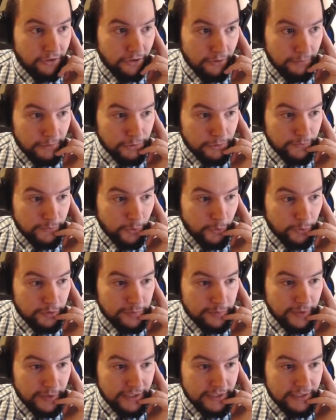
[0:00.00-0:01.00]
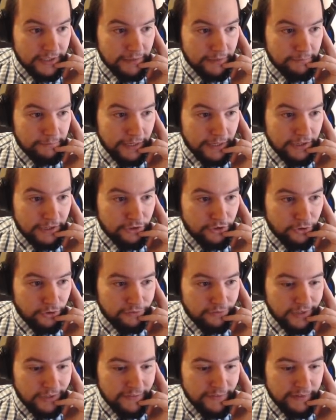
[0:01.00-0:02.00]
combos with Old Spear Tip, making sure
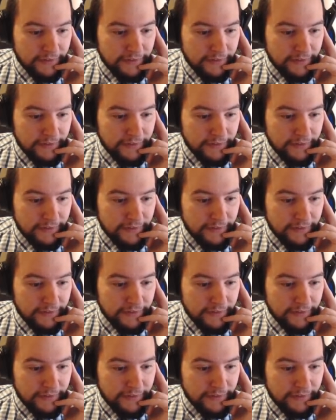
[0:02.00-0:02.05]
5